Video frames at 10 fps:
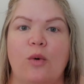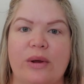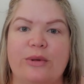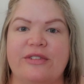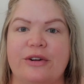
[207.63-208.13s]

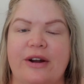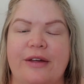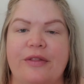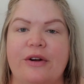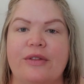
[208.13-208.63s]
oils that are
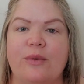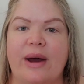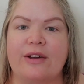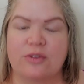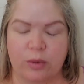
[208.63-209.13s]
out there in the
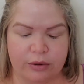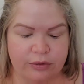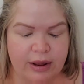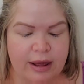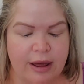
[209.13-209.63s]
wax world.